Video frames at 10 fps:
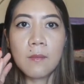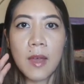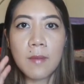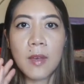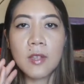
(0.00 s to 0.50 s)

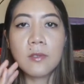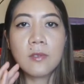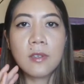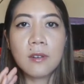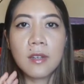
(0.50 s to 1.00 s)
my
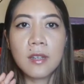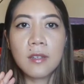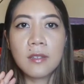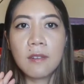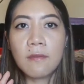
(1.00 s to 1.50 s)
muscles are in
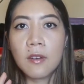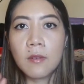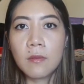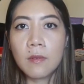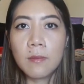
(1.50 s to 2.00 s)
a
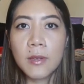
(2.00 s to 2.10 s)
different